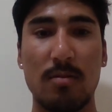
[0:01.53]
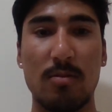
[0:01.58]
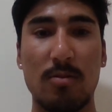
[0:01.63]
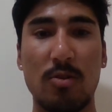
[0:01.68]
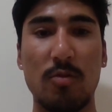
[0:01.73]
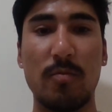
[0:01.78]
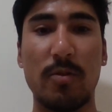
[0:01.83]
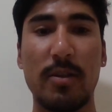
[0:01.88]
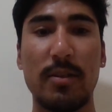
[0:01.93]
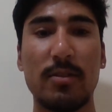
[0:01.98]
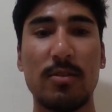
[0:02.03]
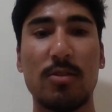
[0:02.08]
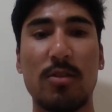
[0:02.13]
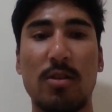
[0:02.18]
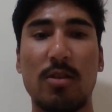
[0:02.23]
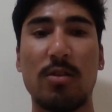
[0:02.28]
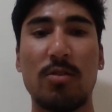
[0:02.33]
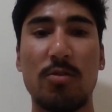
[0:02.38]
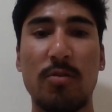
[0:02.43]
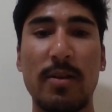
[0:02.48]
Good morning,
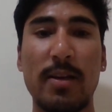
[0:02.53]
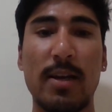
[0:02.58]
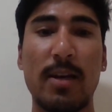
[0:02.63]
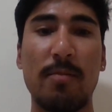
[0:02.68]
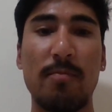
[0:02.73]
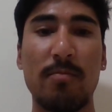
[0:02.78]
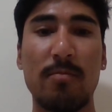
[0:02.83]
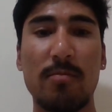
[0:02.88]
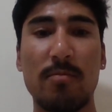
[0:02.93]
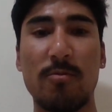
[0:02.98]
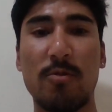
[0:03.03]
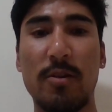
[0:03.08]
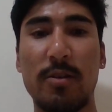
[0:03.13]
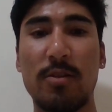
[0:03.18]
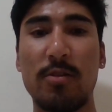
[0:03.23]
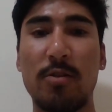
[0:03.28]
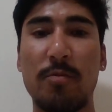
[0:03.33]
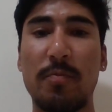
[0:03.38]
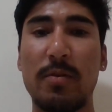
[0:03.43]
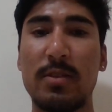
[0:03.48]
sir. Today I am going
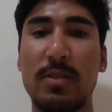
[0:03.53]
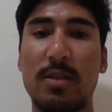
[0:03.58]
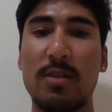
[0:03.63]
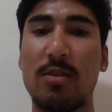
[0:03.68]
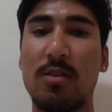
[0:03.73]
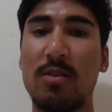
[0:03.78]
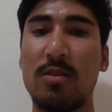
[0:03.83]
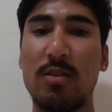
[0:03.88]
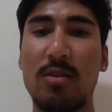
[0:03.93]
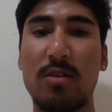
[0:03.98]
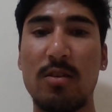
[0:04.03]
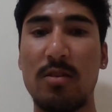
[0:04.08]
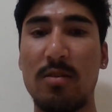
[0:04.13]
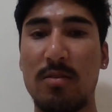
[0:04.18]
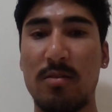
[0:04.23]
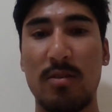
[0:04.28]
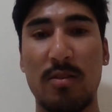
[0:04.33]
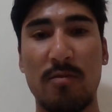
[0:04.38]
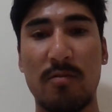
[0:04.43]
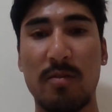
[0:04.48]
to present on the
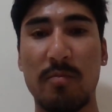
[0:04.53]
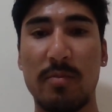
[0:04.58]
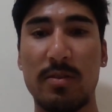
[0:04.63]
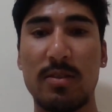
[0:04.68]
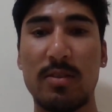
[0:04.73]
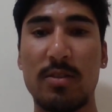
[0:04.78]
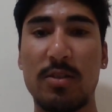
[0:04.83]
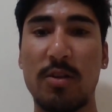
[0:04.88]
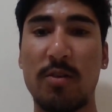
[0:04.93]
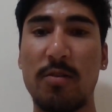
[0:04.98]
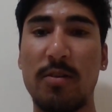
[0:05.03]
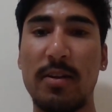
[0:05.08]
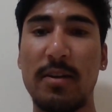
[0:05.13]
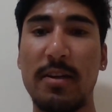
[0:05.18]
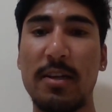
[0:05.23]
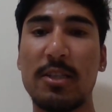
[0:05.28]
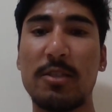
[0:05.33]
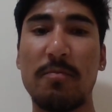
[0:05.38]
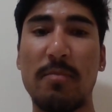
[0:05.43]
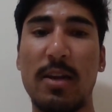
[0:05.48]
information security
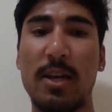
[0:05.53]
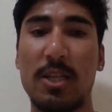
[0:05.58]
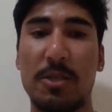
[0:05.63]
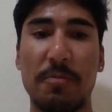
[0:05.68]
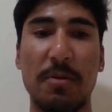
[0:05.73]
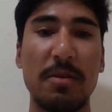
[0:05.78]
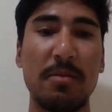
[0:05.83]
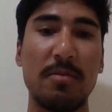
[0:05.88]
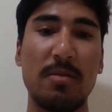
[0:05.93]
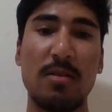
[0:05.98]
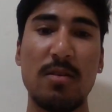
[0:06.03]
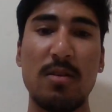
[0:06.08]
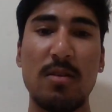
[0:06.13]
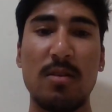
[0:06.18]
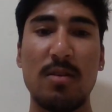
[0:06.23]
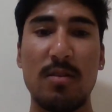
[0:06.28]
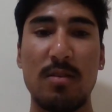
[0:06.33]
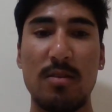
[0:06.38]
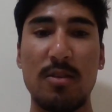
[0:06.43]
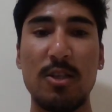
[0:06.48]
risk management.
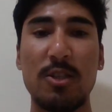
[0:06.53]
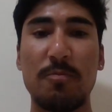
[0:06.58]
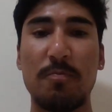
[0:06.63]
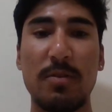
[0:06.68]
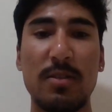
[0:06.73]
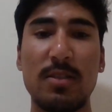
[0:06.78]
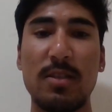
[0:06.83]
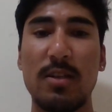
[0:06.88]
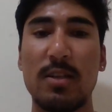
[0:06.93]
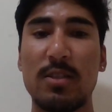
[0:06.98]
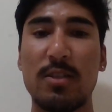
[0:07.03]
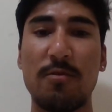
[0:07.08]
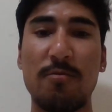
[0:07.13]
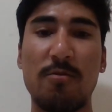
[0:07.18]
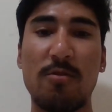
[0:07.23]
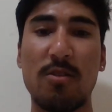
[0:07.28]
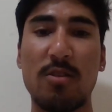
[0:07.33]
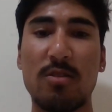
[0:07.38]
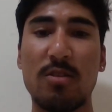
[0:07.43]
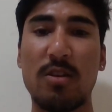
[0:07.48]
This presentation
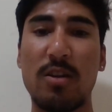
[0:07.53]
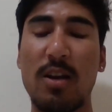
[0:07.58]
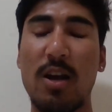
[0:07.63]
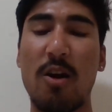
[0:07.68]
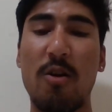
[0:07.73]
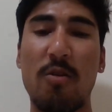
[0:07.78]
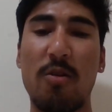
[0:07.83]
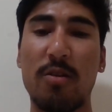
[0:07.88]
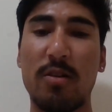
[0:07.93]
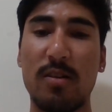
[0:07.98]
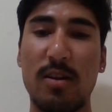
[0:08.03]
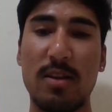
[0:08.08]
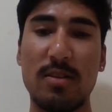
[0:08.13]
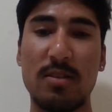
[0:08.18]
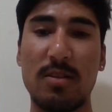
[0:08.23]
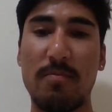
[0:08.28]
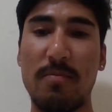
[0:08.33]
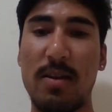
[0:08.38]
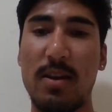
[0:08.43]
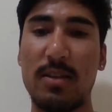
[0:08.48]
focuses on how
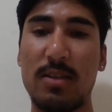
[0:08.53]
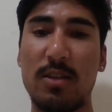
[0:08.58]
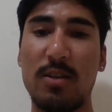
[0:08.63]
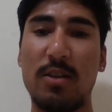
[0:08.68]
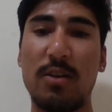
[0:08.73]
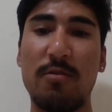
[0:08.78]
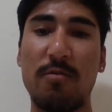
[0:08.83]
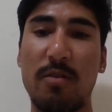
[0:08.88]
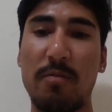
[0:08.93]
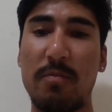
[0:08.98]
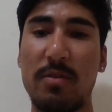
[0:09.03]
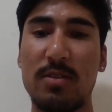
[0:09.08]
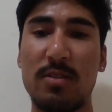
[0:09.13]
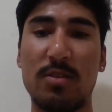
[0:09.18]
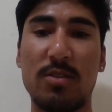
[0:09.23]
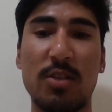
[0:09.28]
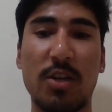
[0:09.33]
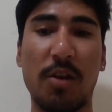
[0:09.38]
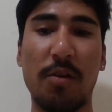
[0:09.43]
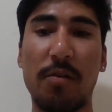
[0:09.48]
organizations manage
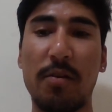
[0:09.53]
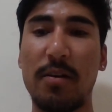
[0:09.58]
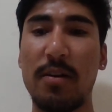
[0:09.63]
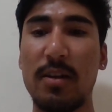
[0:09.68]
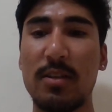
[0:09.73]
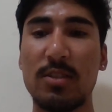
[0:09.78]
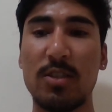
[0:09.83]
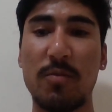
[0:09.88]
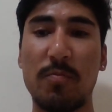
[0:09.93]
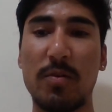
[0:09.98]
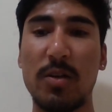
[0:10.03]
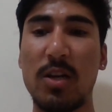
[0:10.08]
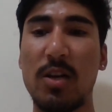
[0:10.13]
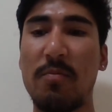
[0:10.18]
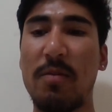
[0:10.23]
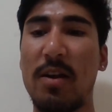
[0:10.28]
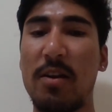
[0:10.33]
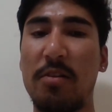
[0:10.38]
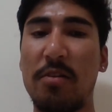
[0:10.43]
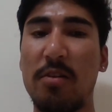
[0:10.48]
information security risks
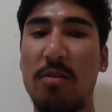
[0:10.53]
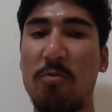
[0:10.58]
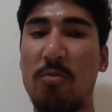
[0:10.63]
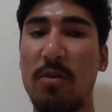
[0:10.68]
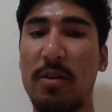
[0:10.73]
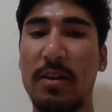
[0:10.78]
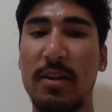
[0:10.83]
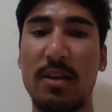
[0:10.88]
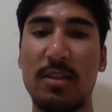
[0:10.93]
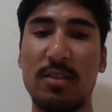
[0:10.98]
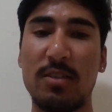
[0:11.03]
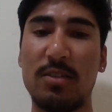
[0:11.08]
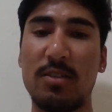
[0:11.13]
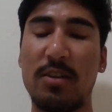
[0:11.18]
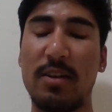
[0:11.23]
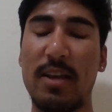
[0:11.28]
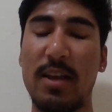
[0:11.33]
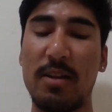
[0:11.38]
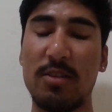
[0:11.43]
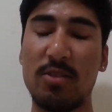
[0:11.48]
supported by real-world case
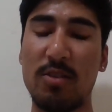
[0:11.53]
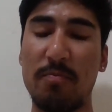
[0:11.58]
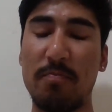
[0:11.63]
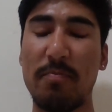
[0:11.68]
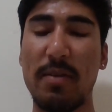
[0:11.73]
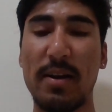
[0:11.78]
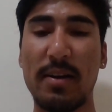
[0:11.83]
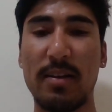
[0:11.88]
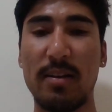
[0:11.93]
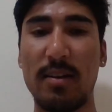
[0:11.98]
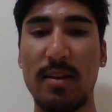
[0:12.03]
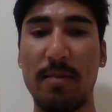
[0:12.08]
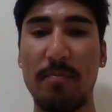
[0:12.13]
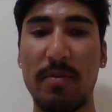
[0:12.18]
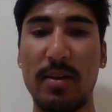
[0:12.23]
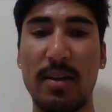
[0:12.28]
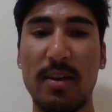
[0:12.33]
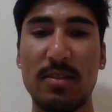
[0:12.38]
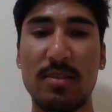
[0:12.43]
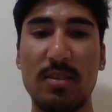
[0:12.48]
study and some practical
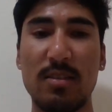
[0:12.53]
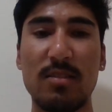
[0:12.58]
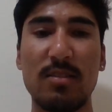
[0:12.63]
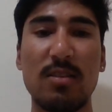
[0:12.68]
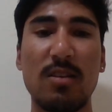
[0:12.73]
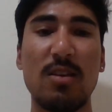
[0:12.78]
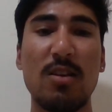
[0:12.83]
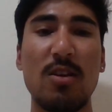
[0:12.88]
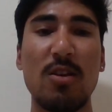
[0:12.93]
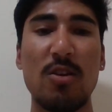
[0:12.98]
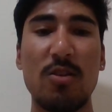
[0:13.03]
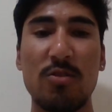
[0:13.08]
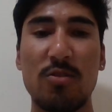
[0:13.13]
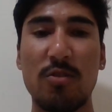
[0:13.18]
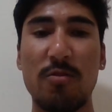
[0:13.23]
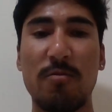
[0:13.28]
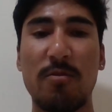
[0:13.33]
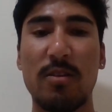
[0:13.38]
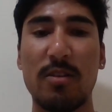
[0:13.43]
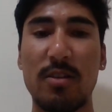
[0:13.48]
applications.
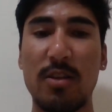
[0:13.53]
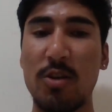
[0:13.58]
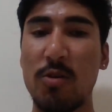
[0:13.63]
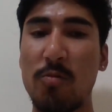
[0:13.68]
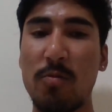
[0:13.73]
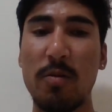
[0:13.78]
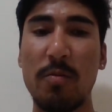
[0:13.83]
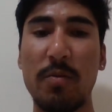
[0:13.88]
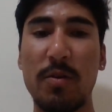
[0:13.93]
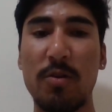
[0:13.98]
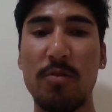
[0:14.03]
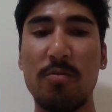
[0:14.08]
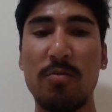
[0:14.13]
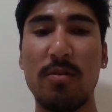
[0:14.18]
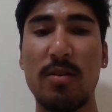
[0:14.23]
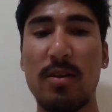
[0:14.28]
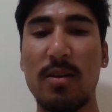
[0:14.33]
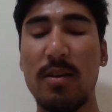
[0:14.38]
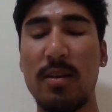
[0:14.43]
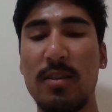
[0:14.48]
So, for the
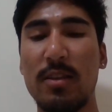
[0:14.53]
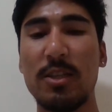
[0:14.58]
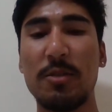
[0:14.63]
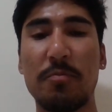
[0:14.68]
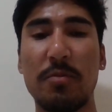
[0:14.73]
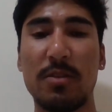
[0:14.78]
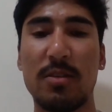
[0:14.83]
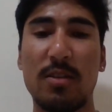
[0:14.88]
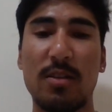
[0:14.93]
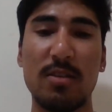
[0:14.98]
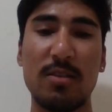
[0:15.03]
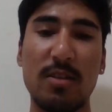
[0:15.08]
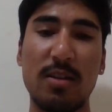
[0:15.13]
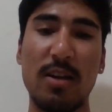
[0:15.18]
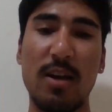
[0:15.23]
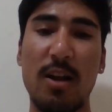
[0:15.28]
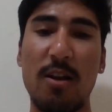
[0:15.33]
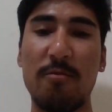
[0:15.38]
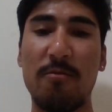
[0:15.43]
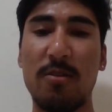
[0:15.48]
overview, in this presentation,
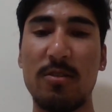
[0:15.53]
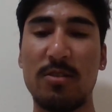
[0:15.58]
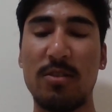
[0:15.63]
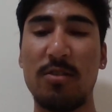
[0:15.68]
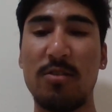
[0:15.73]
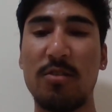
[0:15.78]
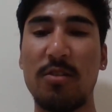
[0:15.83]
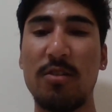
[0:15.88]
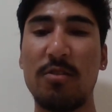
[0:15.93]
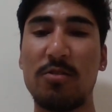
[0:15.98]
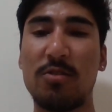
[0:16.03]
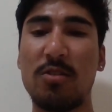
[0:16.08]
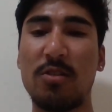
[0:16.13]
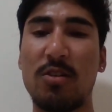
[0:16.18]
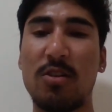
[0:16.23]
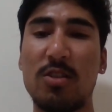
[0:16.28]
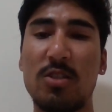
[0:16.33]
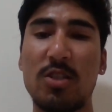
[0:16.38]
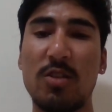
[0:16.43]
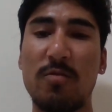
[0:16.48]
I'll first introduce the
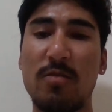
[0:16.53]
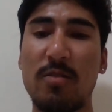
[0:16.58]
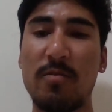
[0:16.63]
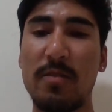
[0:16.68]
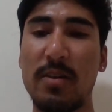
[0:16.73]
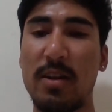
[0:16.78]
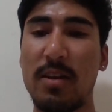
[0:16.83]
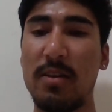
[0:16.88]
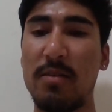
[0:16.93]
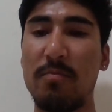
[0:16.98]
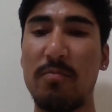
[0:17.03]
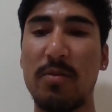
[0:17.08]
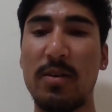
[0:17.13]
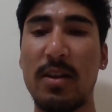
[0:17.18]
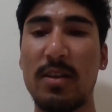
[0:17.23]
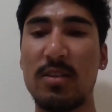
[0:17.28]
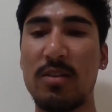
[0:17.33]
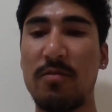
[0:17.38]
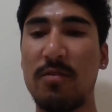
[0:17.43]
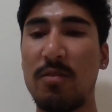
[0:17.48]
concept of and
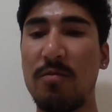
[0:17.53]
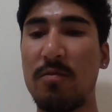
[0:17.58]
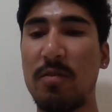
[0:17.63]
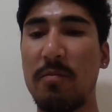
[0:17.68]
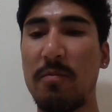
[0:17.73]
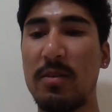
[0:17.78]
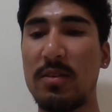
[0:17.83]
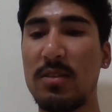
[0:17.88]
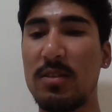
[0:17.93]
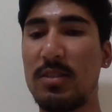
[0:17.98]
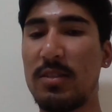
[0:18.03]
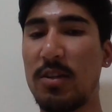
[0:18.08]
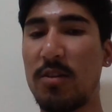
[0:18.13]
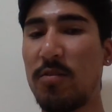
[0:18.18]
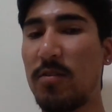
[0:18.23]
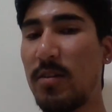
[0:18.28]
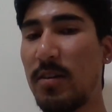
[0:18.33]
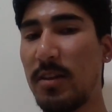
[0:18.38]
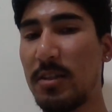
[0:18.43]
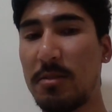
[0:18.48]
importance of information
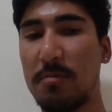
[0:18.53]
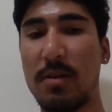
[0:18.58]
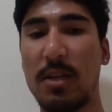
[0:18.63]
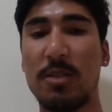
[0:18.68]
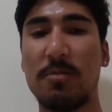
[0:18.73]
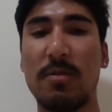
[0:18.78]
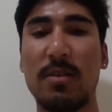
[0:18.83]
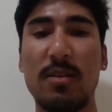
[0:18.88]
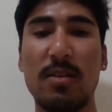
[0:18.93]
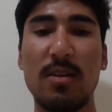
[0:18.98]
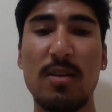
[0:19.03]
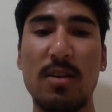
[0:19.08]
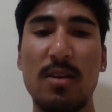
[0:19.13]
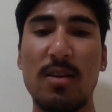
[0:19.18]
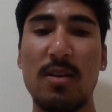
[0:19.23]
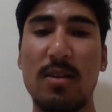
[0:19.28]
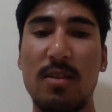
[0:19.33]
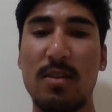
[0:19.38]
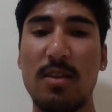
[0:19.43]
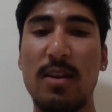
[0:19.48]
security risk management.
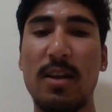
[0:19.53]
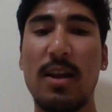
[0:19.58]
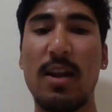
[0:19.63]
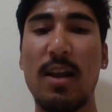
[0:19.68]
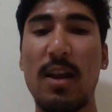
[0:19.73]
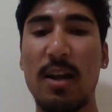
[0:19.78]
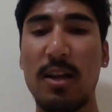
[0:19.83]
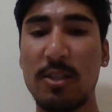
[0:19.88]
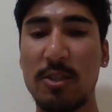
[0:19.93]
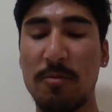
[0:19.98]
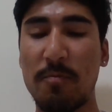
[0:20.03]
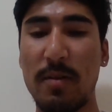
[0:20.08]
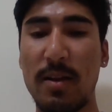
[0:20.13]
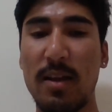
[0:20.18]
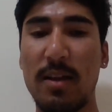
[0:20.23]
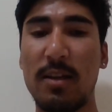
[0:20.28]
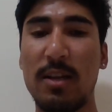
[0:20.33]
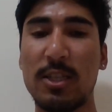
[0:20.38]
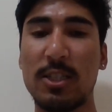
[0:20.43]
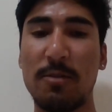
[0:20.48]
Then I'll
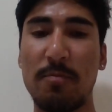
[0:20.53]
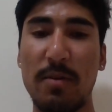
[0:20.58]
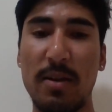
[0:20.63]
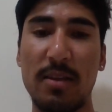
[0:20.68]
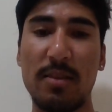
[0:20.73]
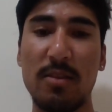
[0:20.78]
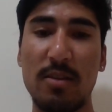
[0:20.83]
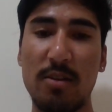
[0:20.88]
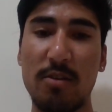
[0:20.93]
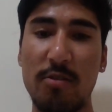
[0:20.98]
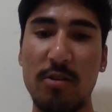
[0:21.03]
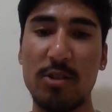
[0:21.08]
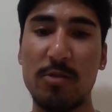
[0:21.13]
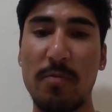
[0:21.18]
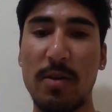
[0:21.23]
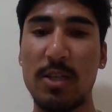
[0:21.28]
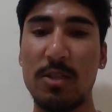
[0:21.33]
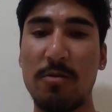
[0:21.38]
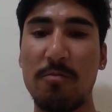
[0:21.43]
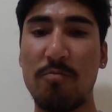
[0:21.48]
explain the risk
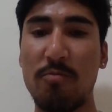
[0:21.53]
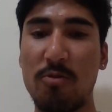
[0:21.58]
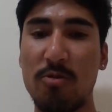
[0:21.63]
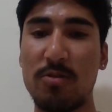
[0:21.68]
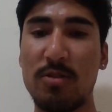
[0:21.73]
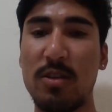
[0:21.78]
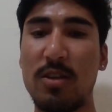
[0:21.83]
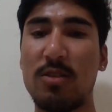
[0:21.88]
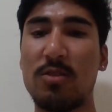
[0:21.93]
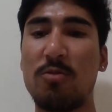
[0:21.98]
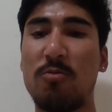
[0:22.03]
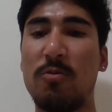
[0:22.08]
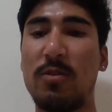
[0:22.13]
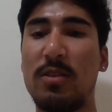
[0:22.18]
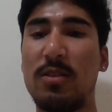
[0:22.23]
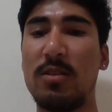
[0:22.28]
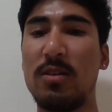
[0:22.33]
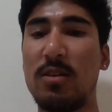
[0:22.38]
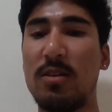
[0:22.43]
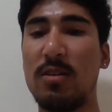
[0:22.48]
management process
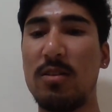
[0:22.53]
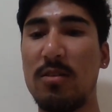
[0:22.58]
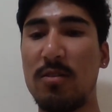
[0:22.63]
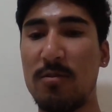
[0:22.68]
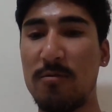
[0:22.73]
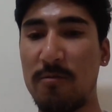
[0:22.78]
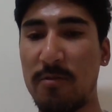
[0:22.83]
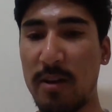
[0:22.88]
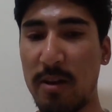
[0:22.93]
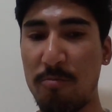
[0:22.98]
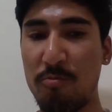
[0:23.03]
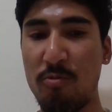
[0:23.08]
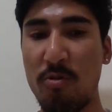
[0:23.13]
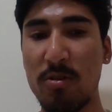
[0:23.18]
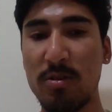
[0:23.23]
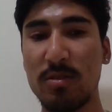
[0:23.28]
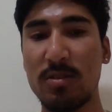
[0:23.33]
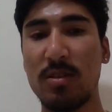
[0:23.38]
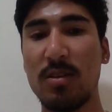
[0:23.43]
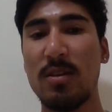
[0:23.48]
with the
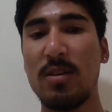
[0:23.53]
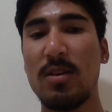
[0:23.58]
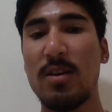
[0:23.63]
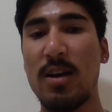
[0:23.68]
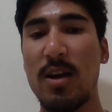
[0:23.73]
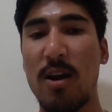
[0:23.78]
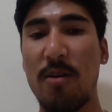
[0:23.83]
frameworks.